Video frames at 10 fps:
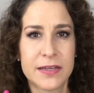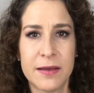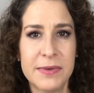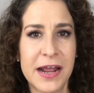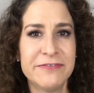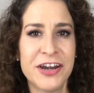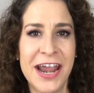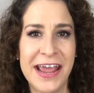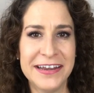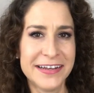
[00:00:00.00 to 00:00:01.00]
coming out of your
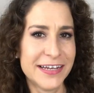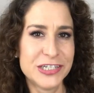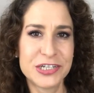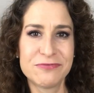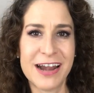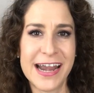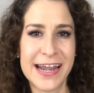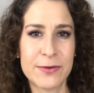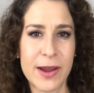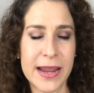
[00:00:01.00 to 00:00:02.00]
head. Just write
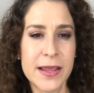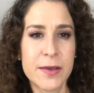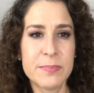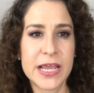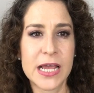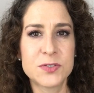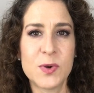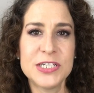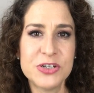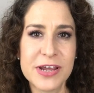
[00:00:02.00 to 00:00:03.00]
anyway, because
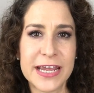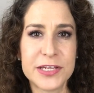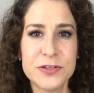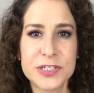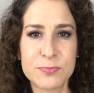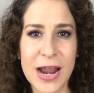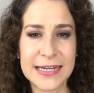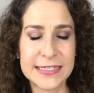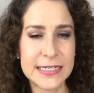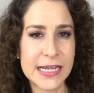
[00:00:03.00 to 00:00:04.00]
once you get used to
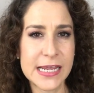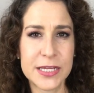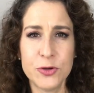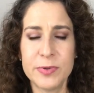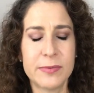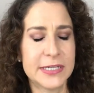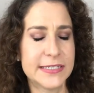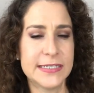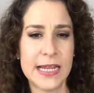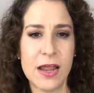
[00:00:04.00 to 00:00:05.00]
practicing it, you'll be able to
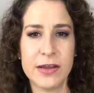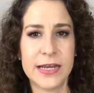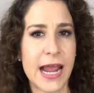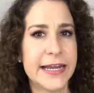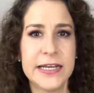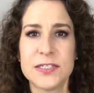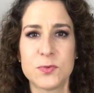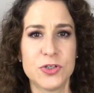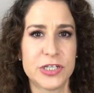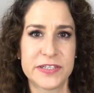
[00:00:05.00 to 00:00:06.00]
sit down and
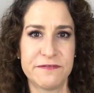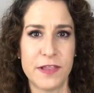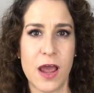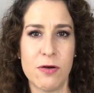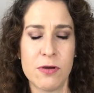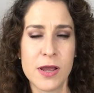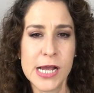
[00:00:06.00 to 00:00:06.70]
ideas will just flow.